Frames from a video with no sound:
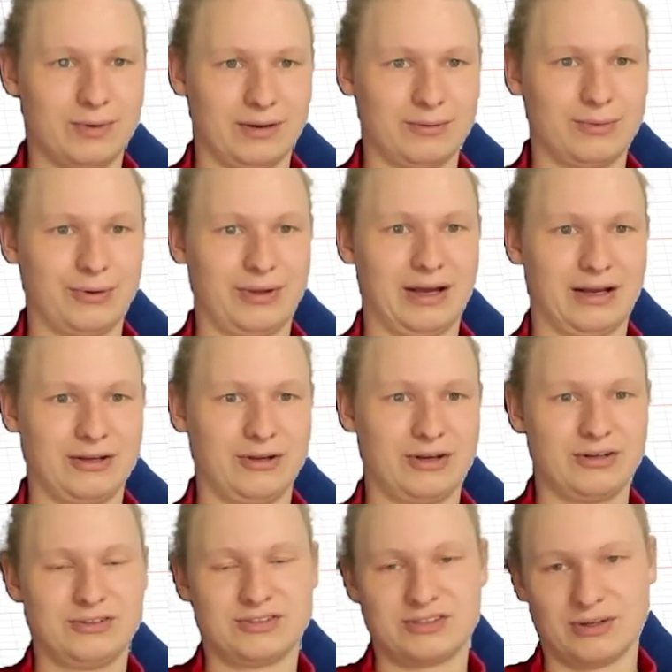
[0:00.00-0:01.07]
Well, yeah, you
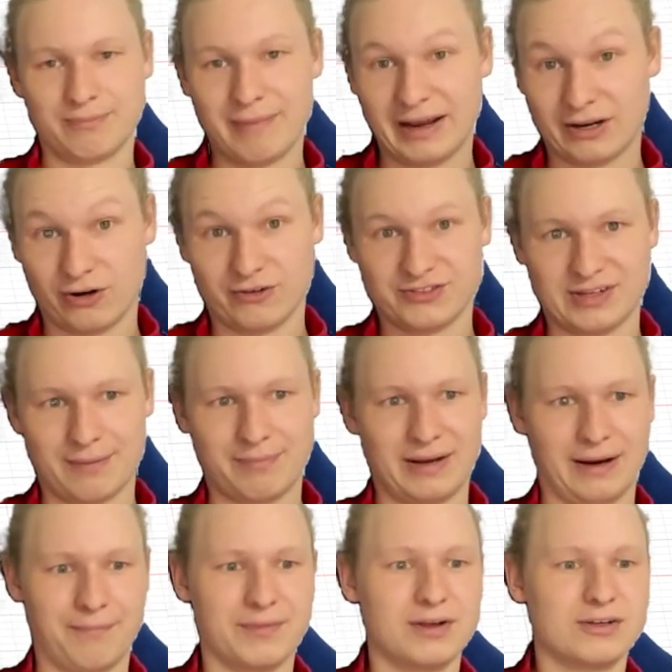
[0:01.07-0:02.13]
make an offset plane.
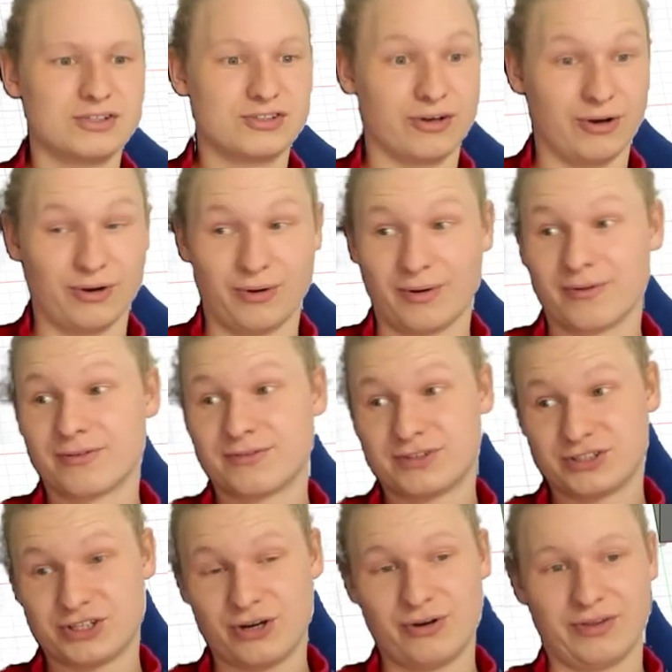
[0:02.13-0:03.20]
So to
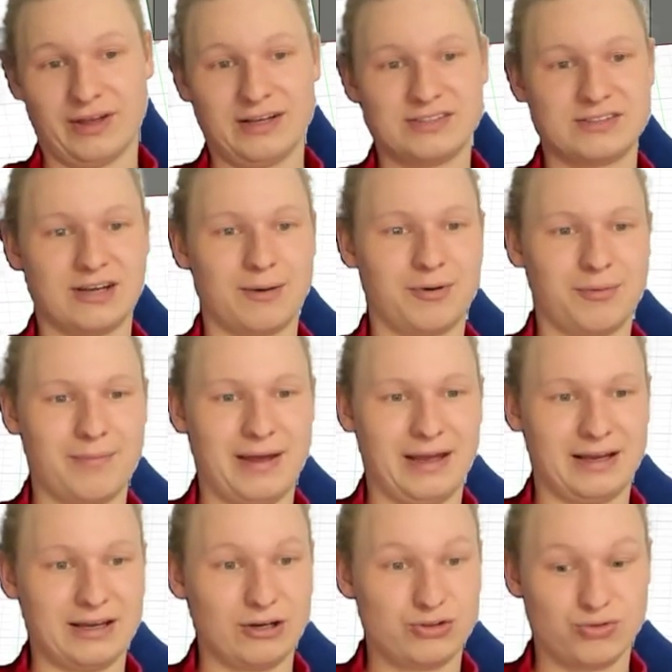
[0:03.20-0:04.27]
show you this, I'm going to make
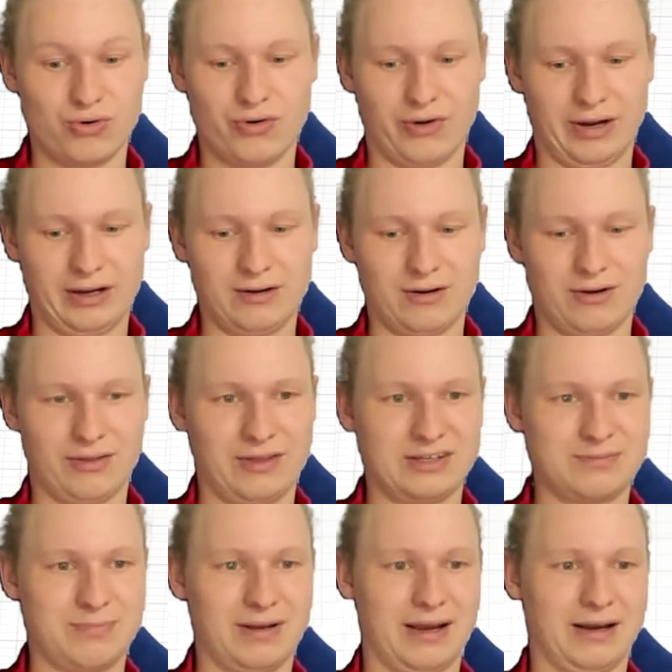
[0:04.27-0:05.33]
a drawing on this
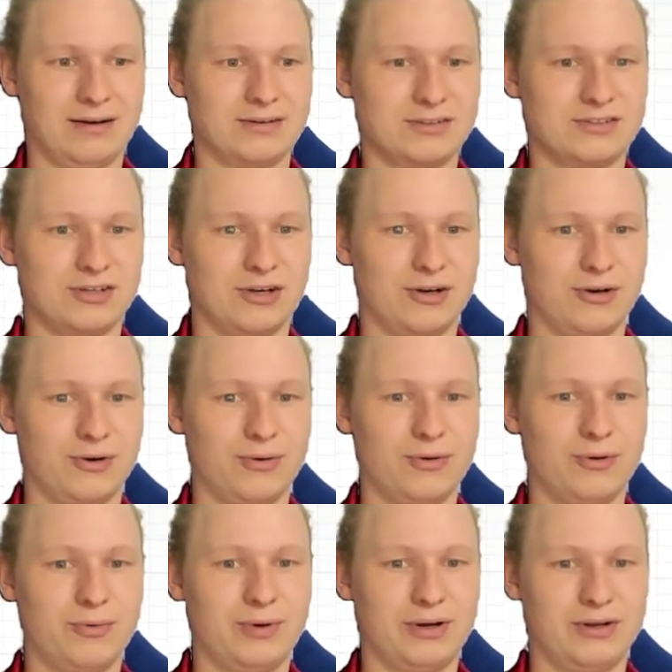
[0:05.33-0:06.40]
plane. So all
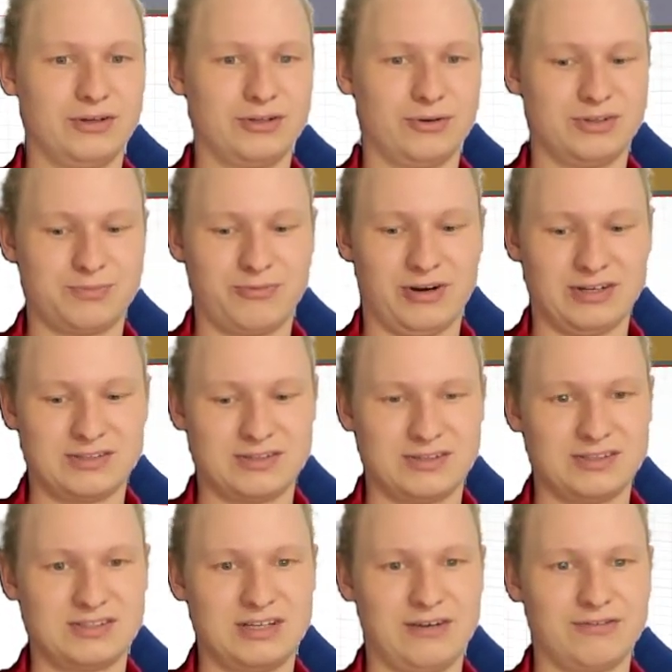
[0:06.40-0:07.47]
we're going to do is press
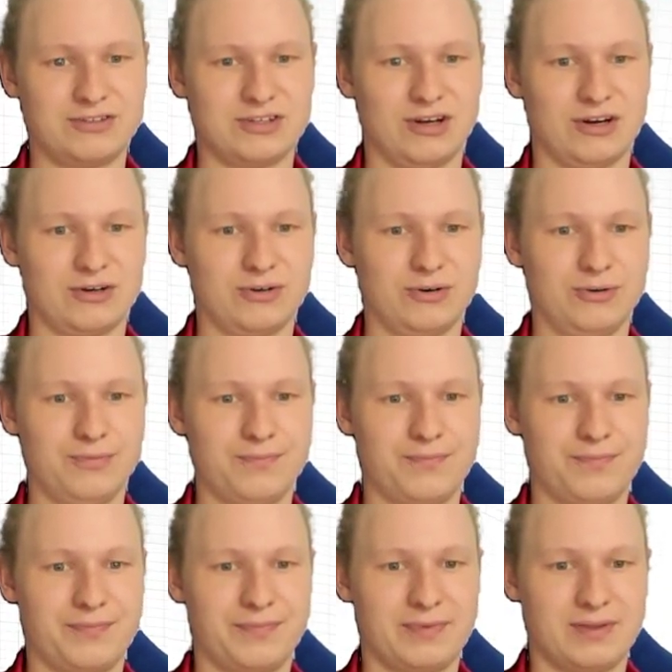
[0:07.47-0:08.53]
C for circle,
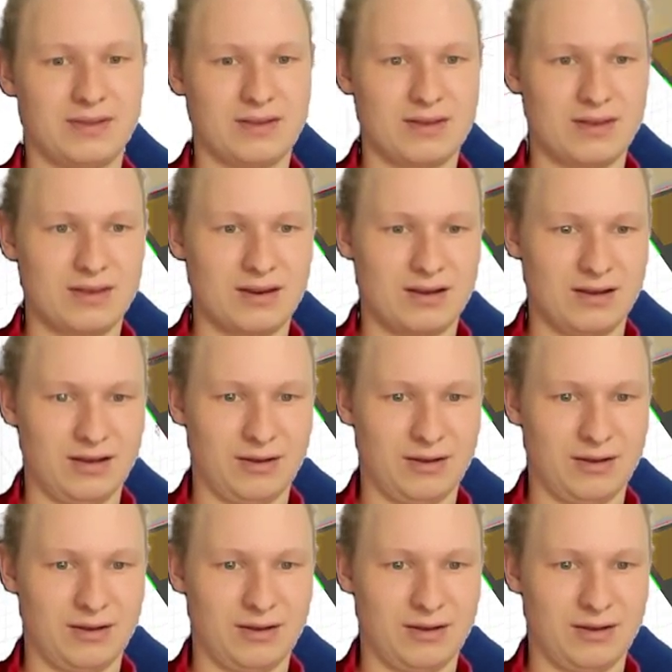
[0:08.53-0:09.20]
and